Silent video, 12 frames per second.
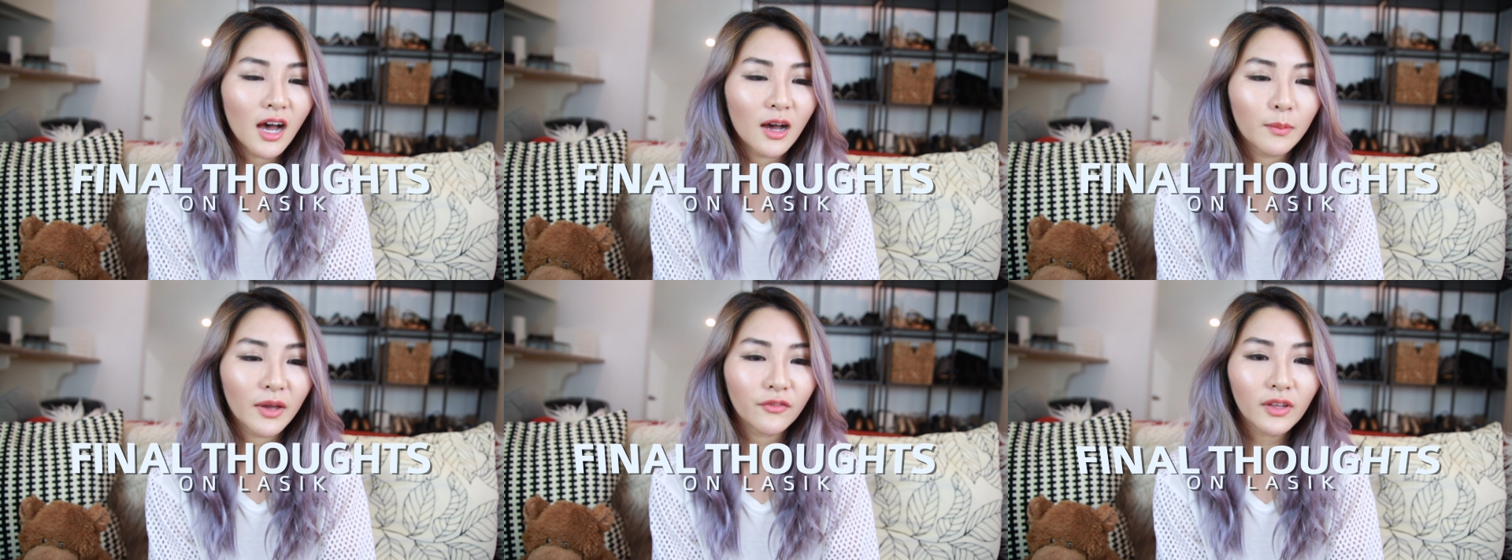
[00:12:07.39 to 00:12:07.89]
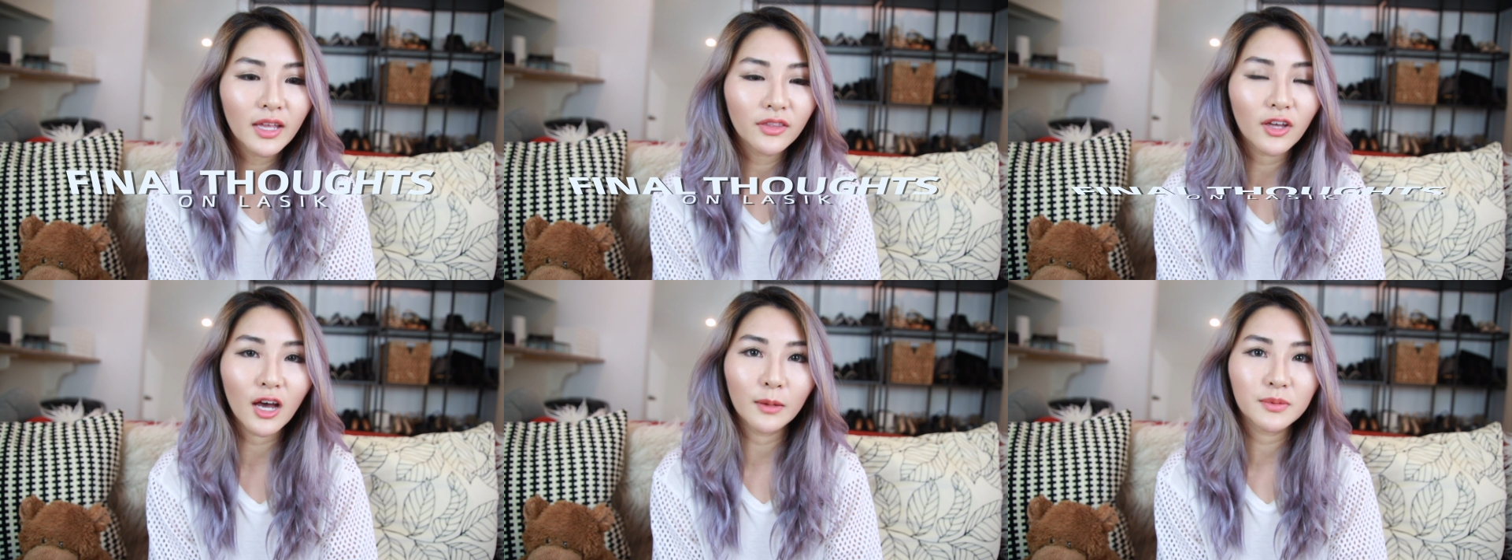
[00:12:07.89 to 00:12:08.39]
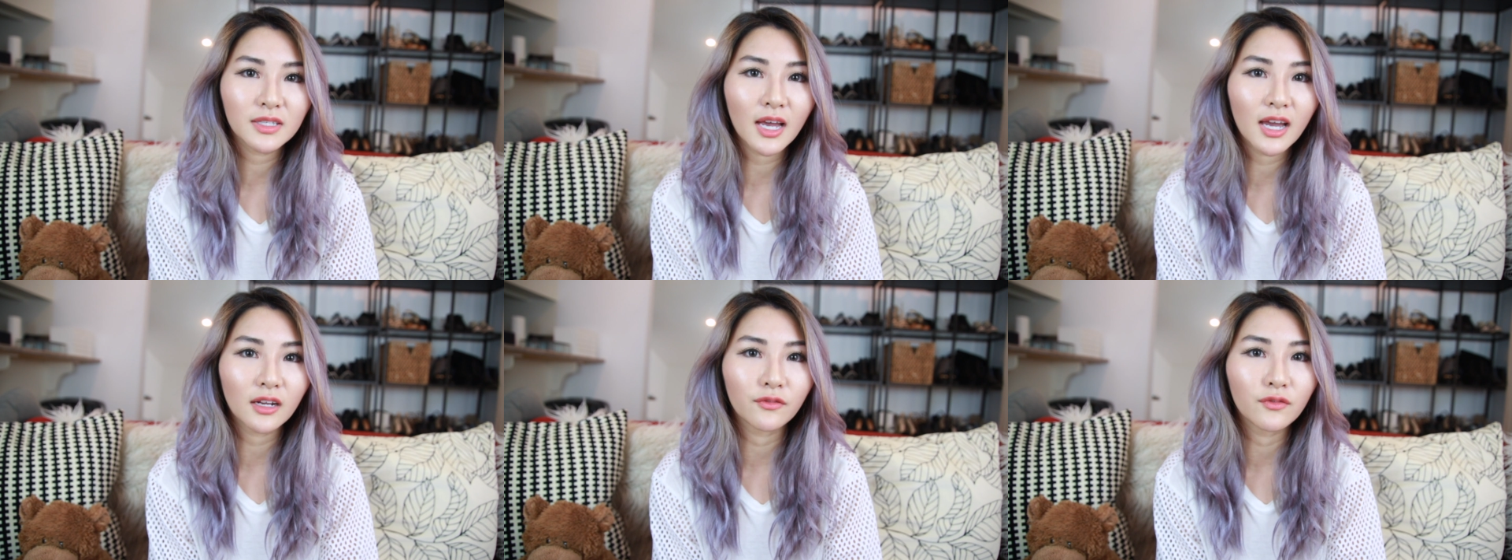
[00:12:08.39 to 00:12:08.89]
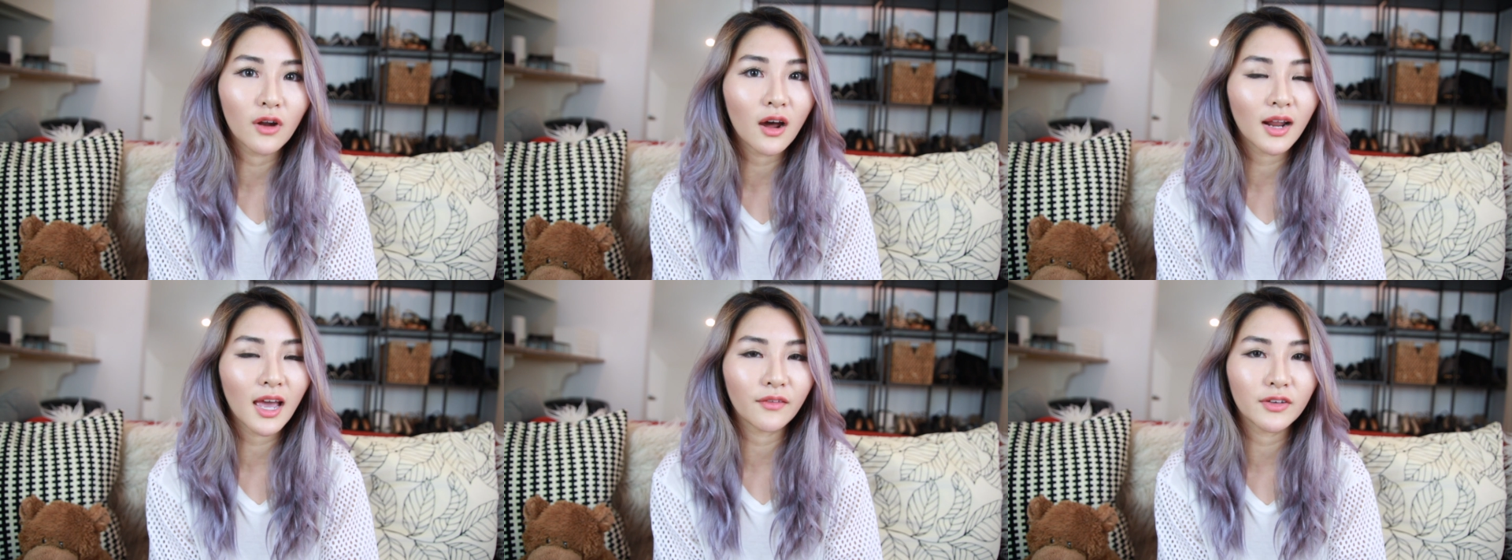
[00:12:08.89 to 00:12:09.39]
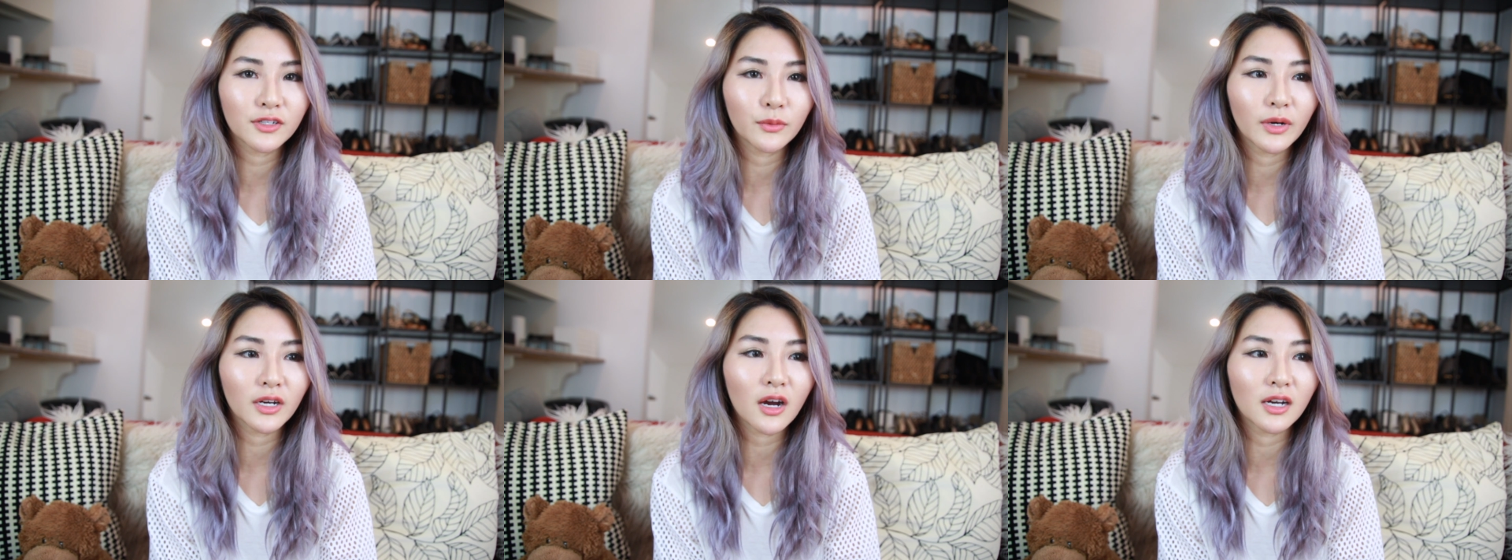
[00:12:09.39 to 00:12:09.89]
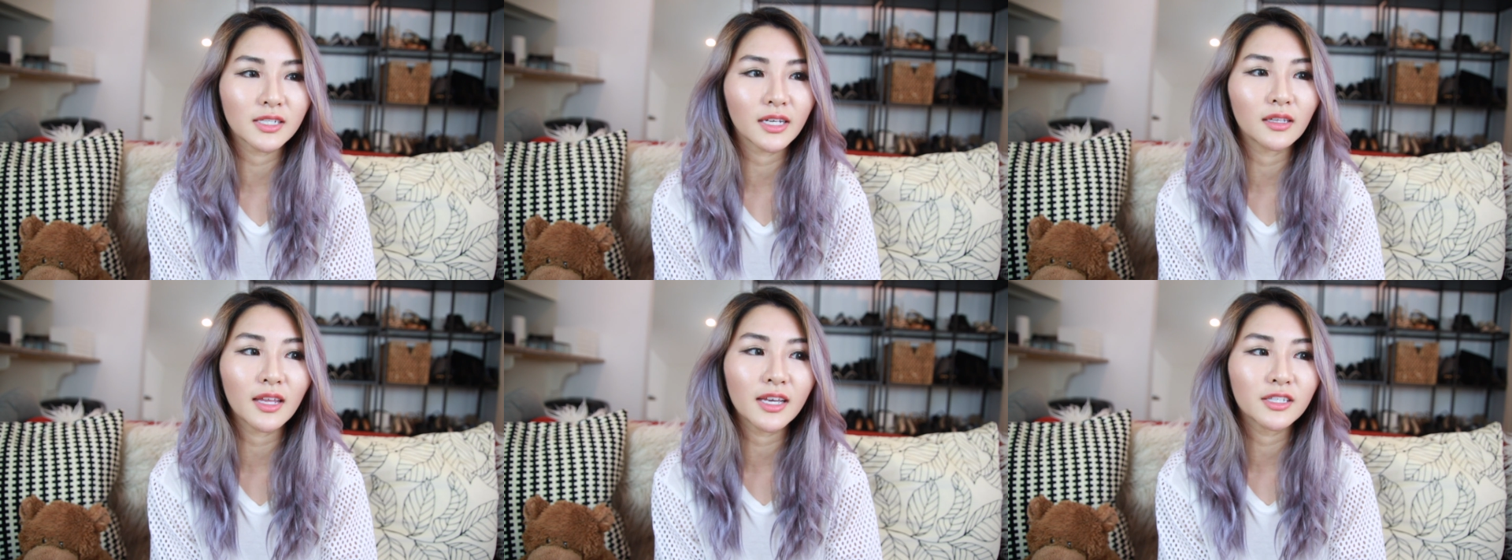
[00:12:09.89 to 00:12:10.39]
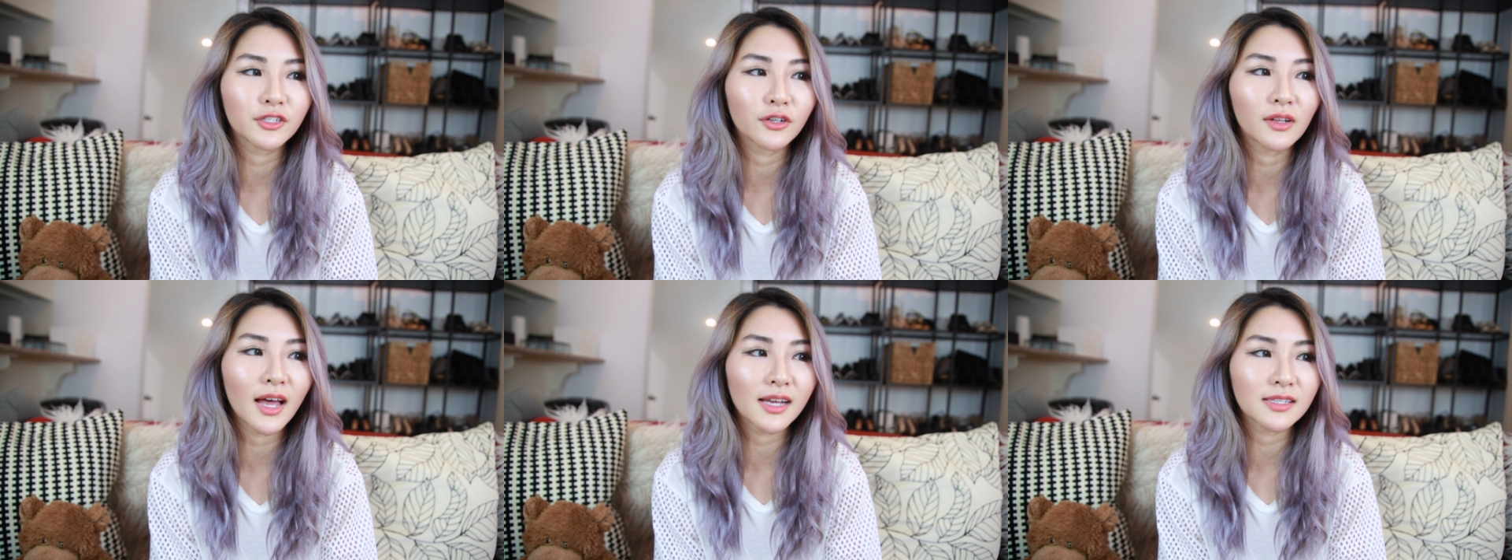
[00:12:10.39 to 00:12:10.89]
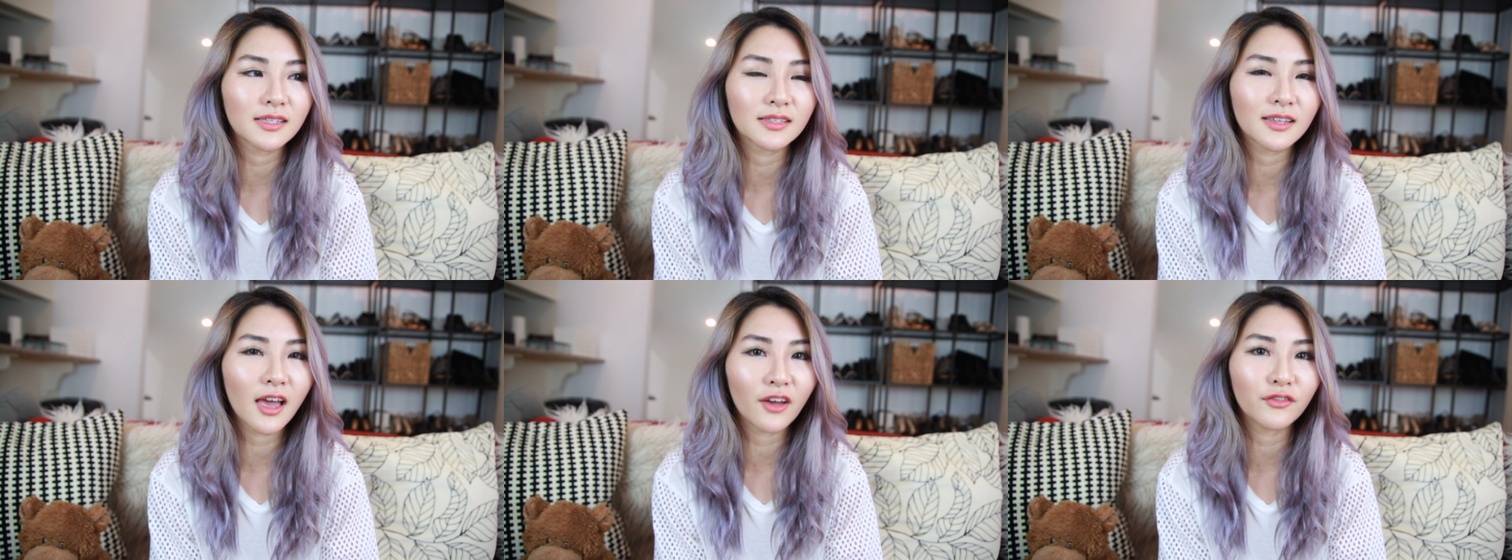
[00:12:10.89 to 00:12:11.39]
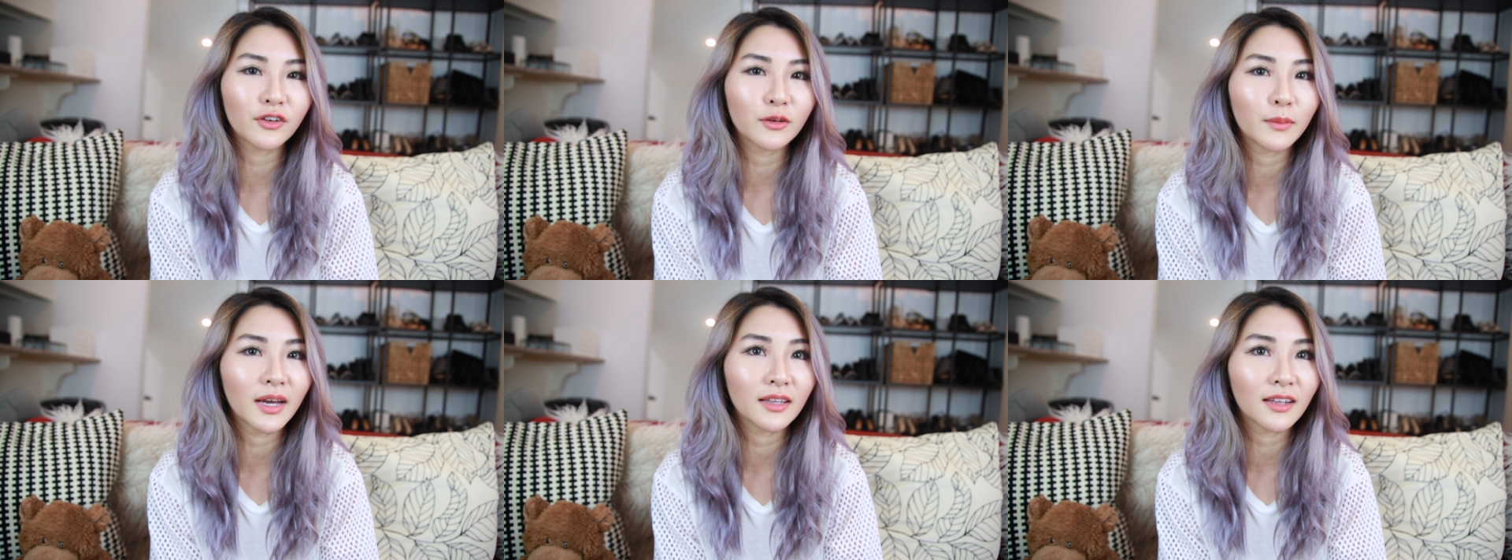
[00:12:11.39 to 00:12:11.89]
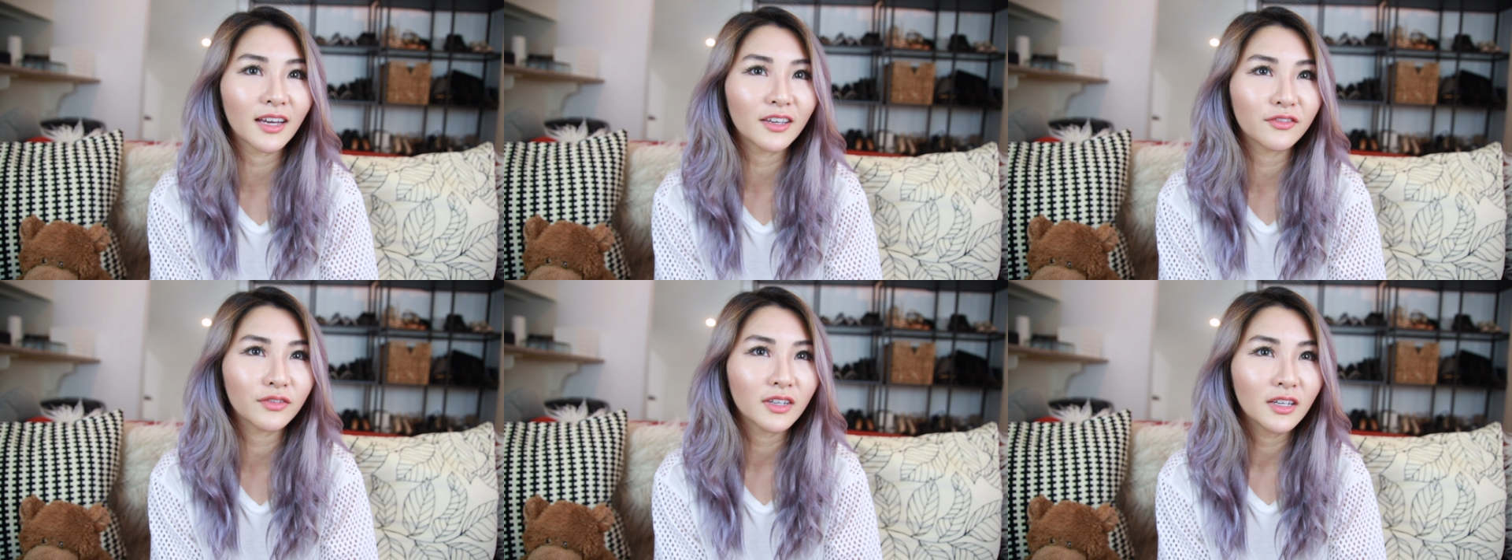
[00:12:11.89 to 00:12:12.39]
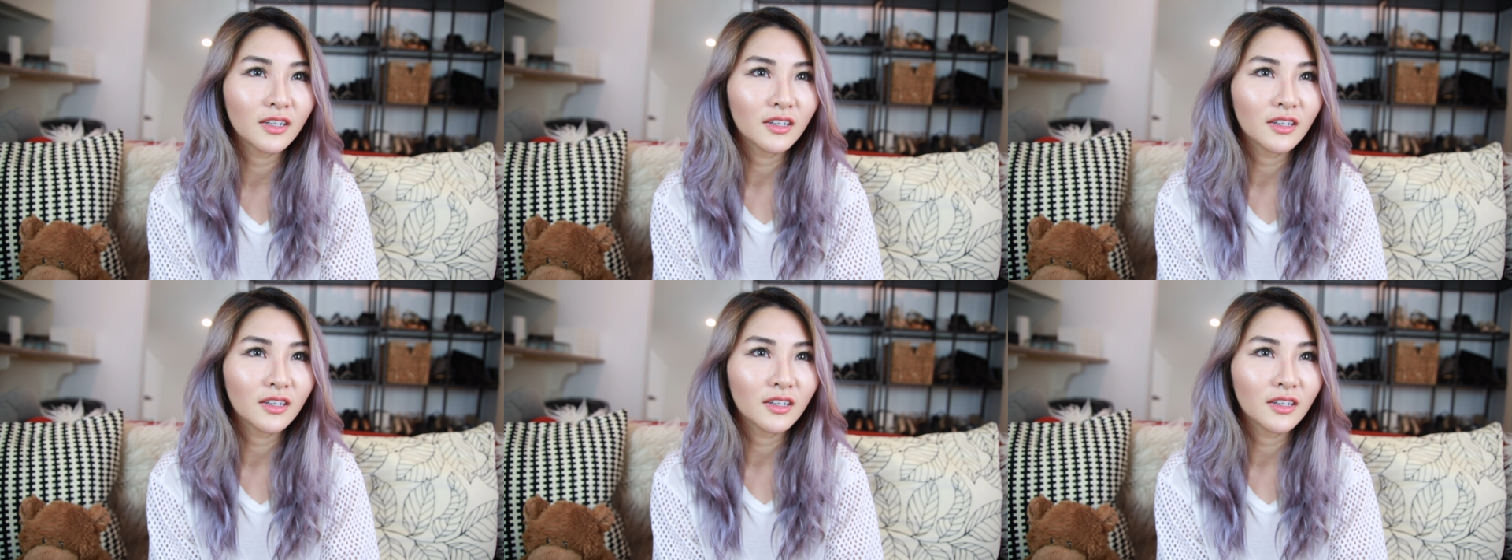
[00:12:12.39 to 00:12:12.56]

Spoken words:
I feel like the upside of not having to wear contact lens or glasses ever in my life